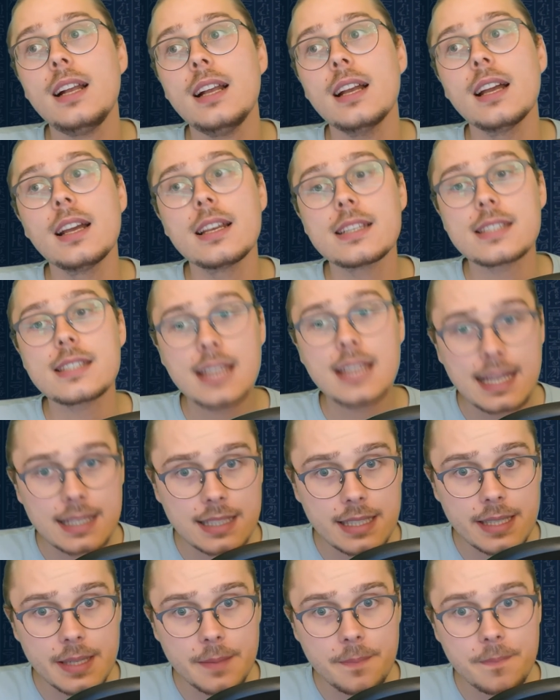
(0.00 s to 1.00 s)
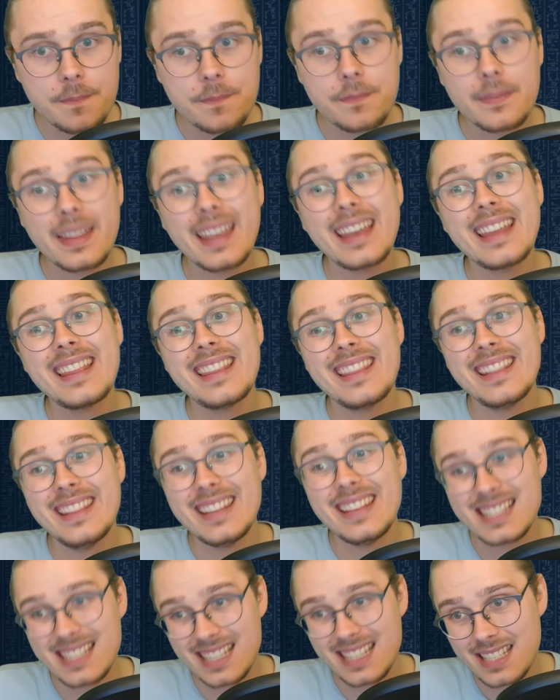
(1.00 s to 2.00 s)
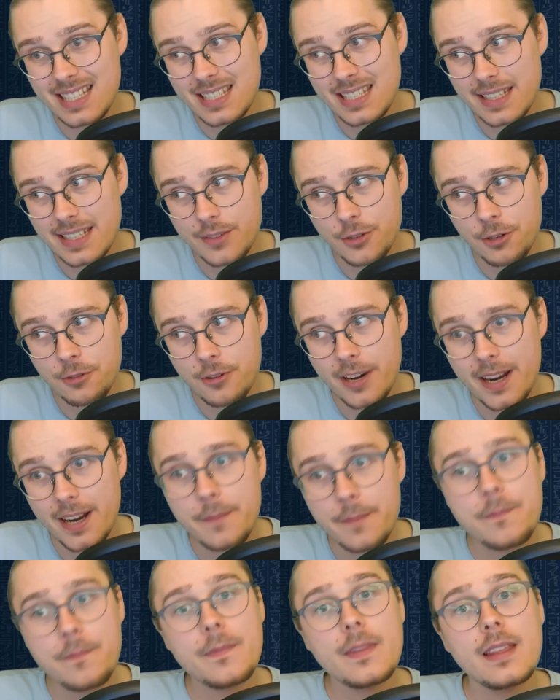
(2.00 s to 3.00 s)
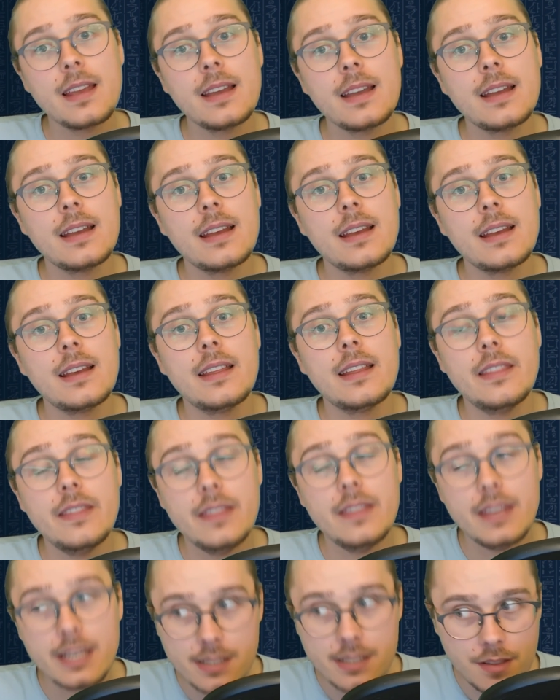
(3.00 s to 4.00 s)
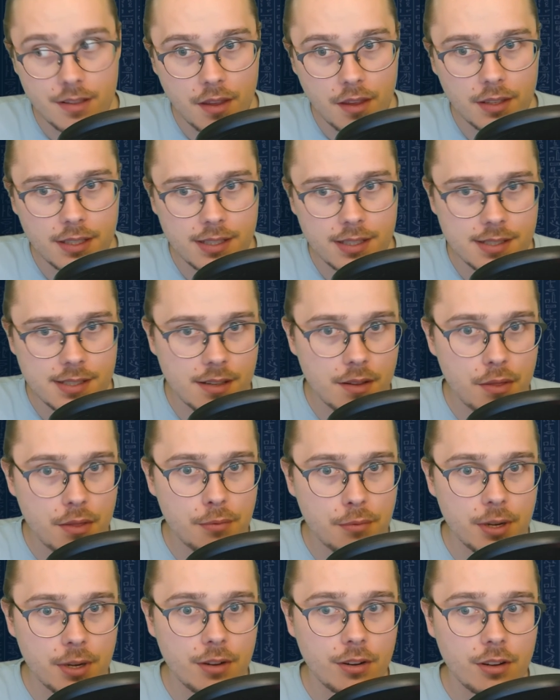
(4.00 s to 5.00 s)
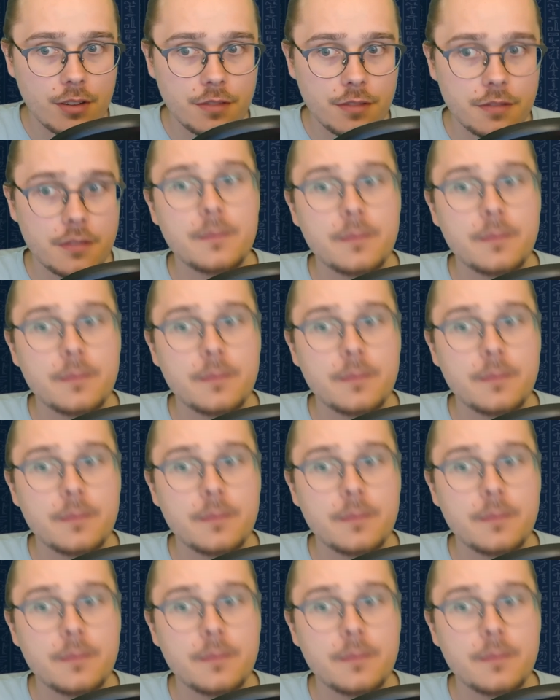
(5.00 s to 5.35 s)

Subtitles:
Sadly, this is a secret rare. This is a 3-off.